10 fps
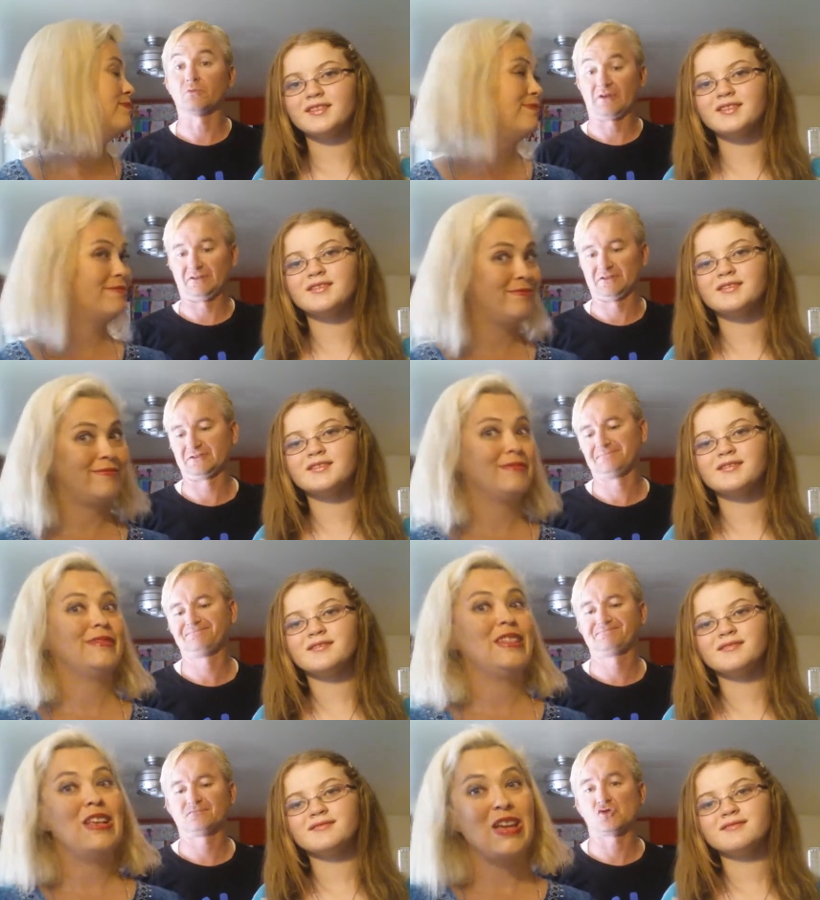Speaker 1: brained,
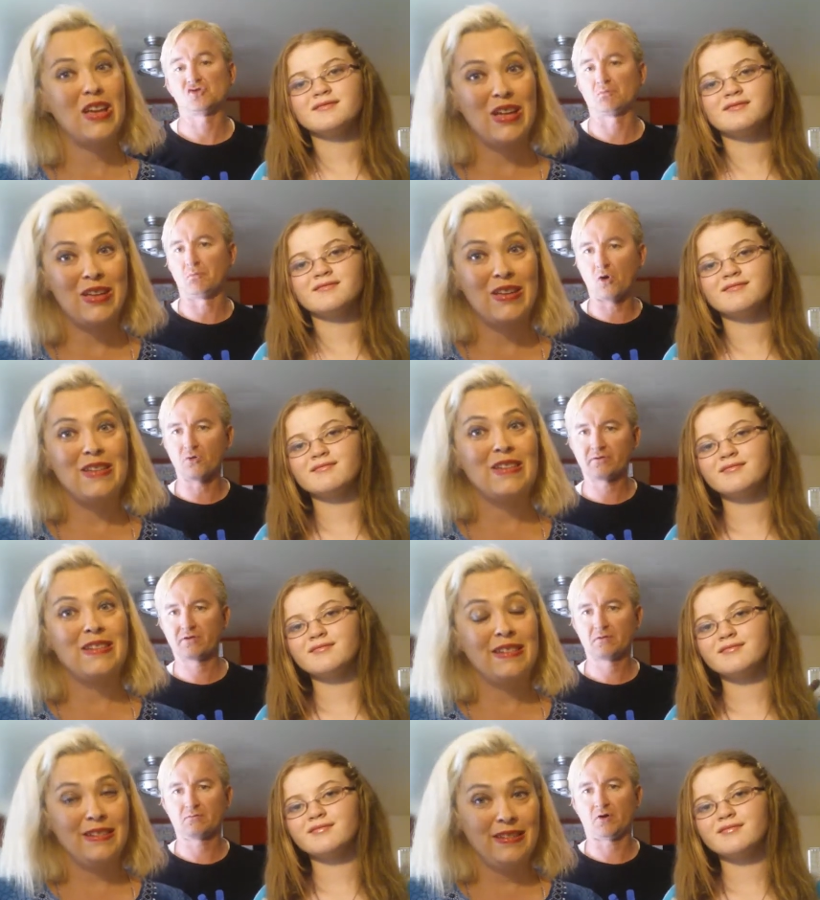using
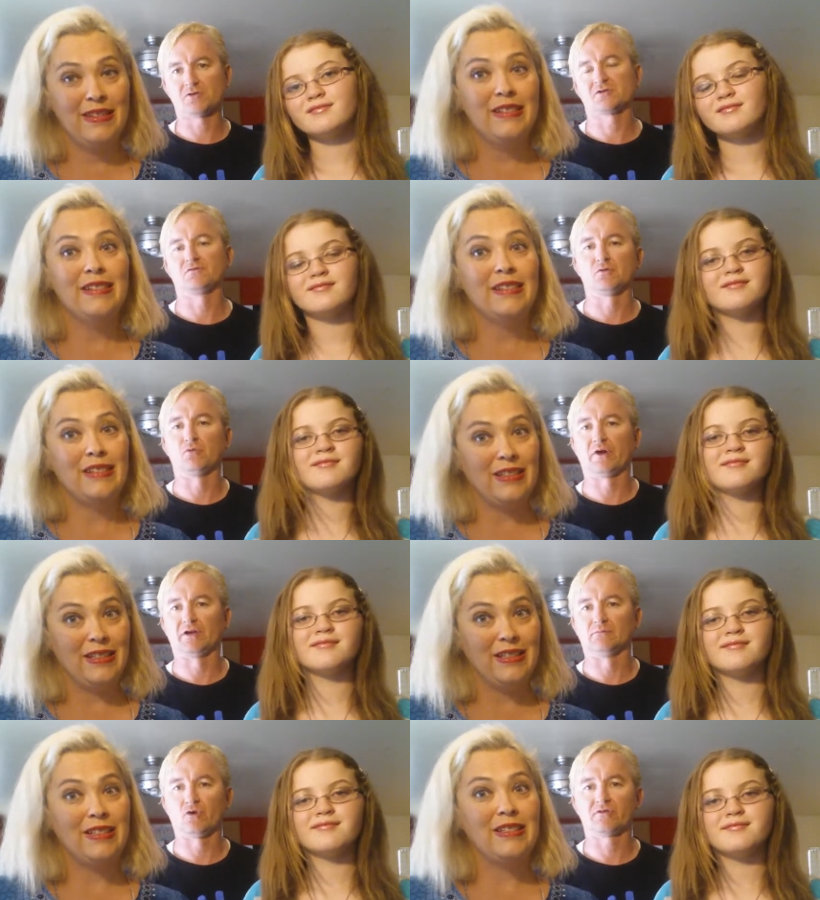both parts of your
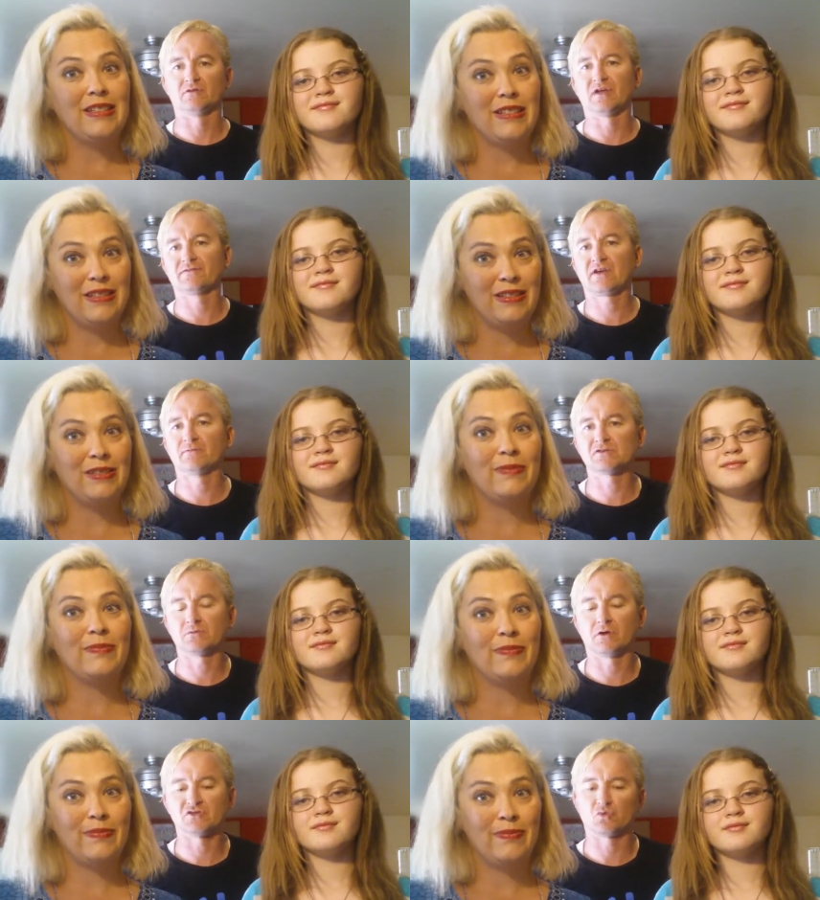brain, both the left
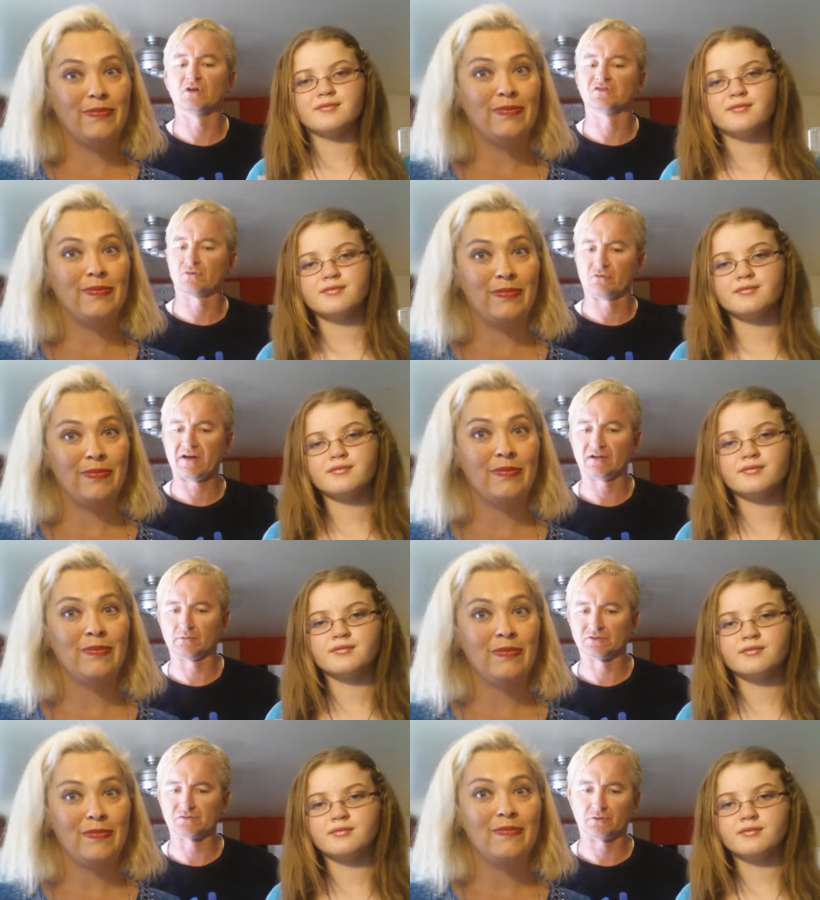hemisphere as well as the right
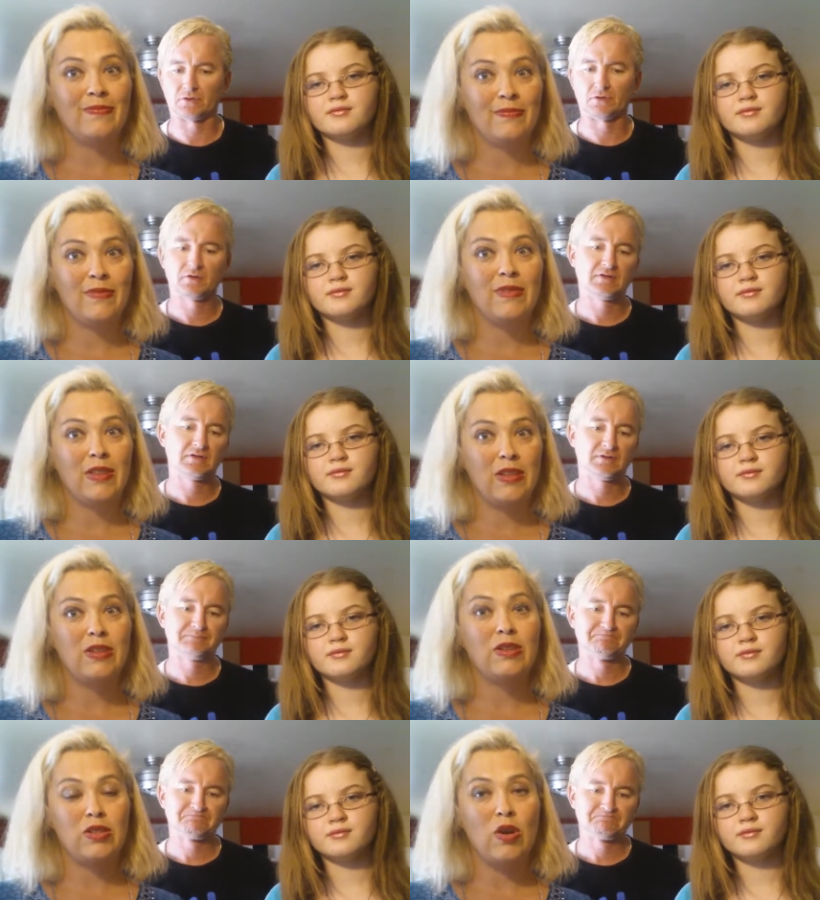hemisphere.
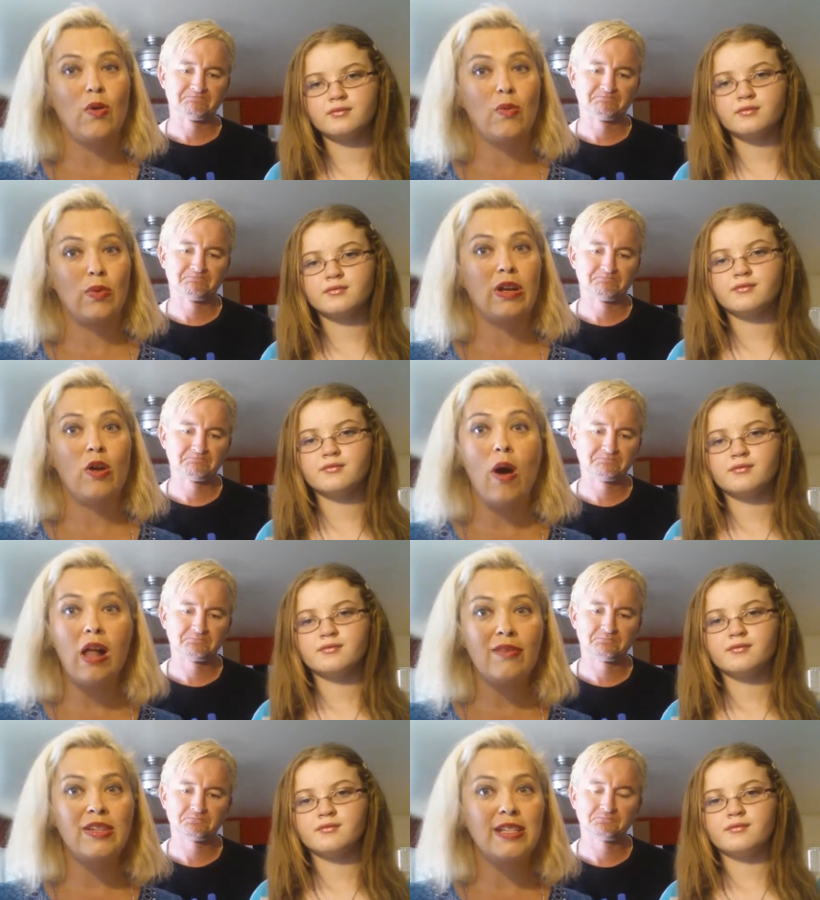
Speaker 2: So, you know,
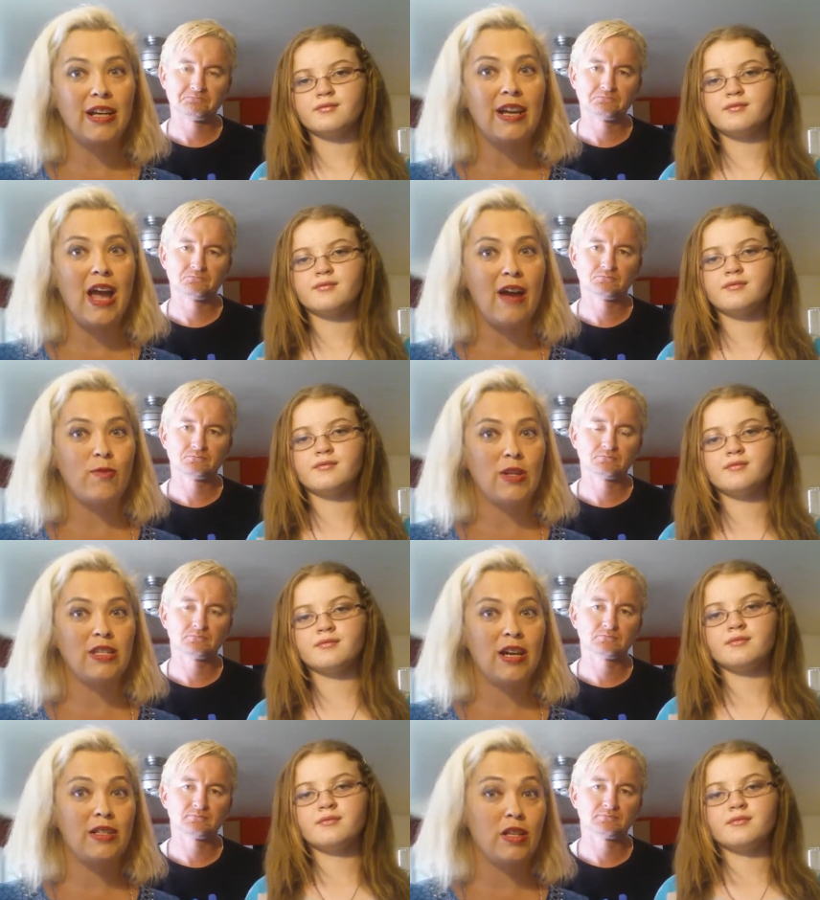all of us tend to have one
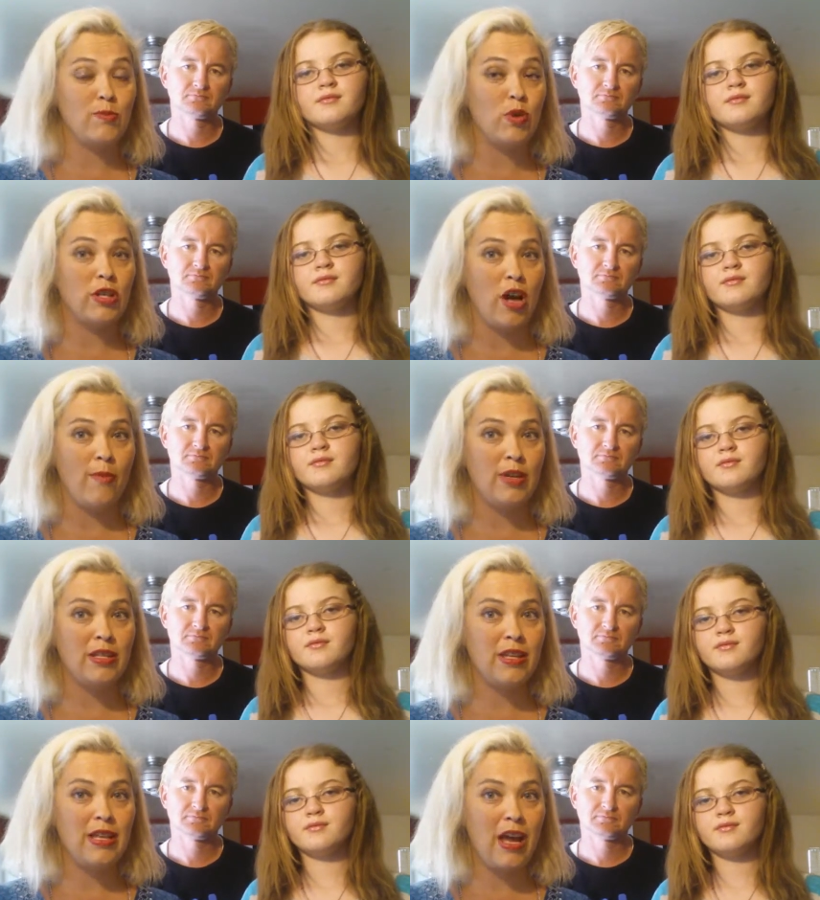side that's more
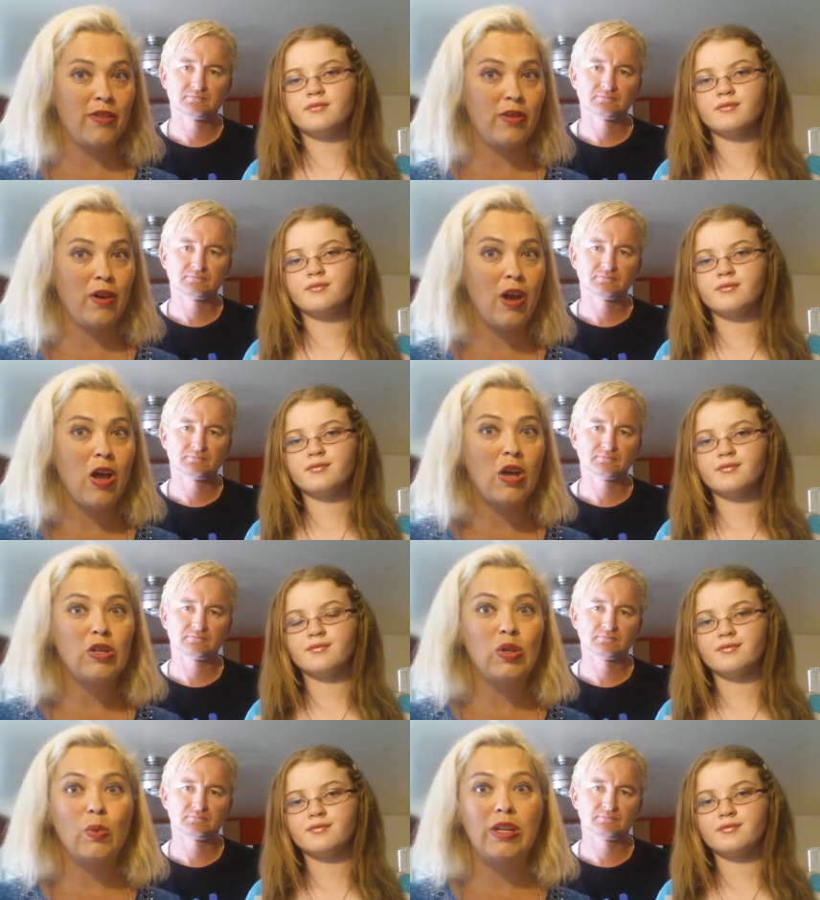dominant than the other.
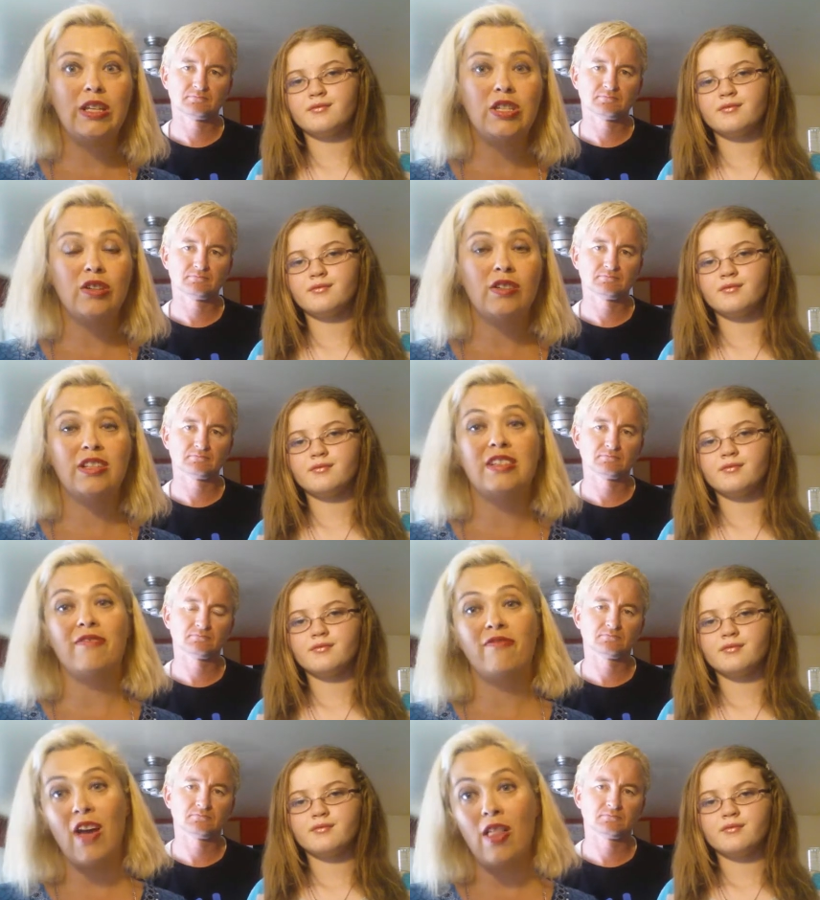So we need to learn to
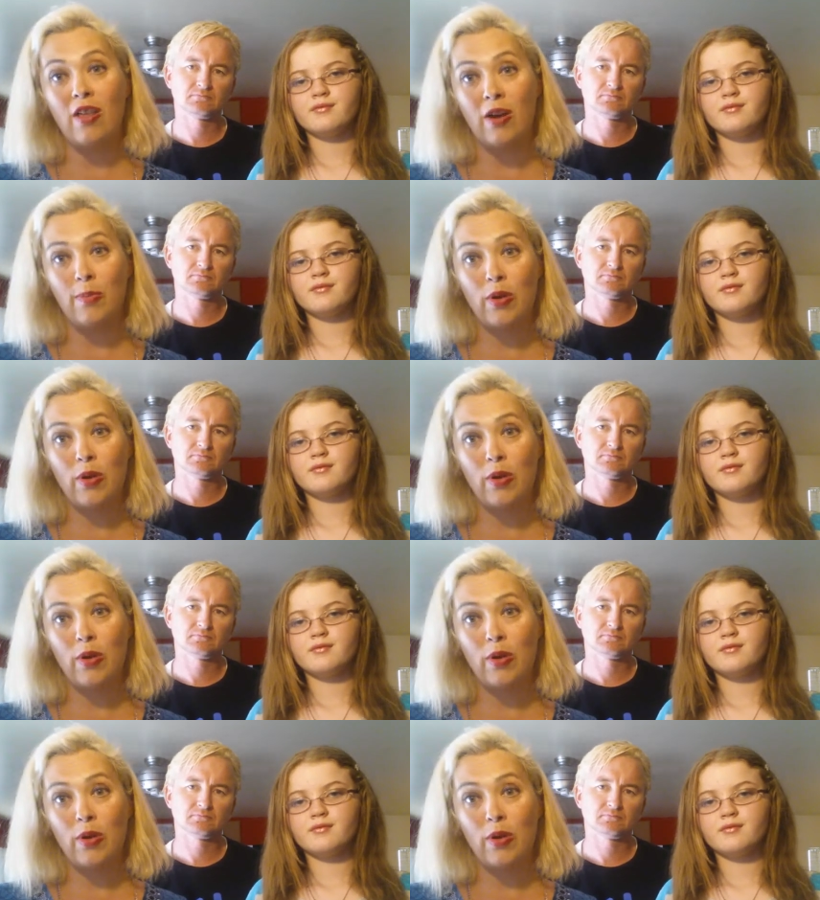develop